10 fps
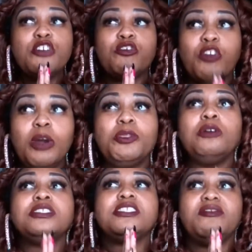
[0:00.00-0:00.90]
From
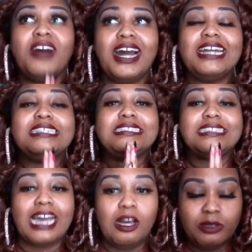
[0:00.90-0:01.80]
those divine
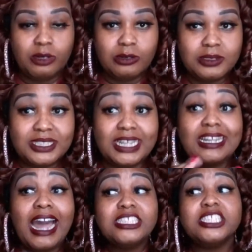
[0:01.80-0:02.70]
downloads,
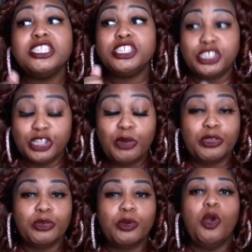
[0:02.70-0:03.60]
God's going to show
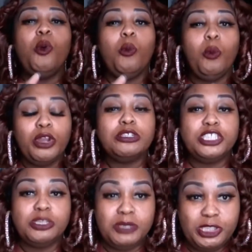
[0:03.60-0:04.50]
you what you
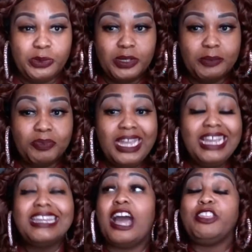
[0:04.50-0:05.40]
should be doing.
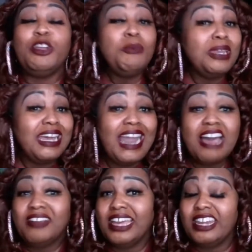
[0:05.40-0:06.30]
Now, you may not
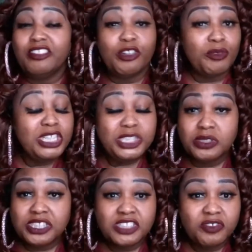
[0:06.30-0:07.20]
have any of the
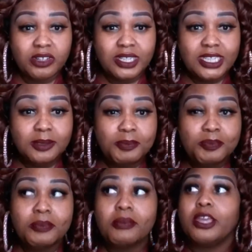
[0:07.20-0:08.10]
resources for it.
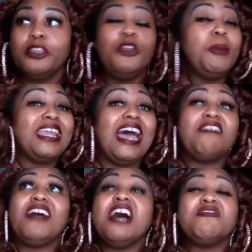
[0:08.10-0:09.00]
You may not
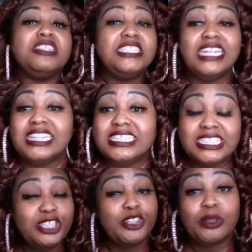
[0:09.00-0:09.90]
have ever done this
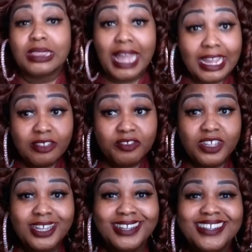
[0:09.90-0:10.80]
in your life.
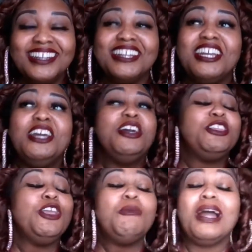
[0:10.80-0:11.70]

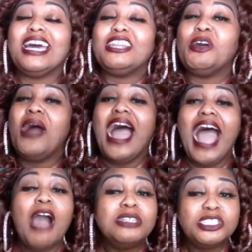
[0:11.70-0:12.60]
You might not know
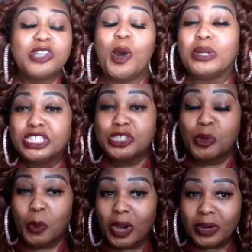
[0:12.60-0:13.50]
how it's going to
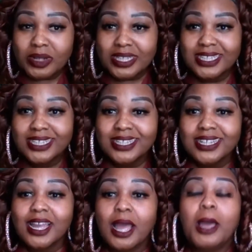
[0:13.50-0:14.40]
work.
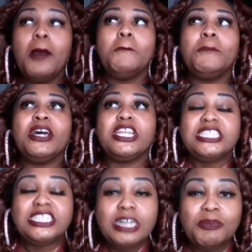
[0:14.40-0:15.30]
But
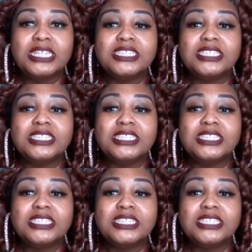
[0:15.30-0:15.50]
something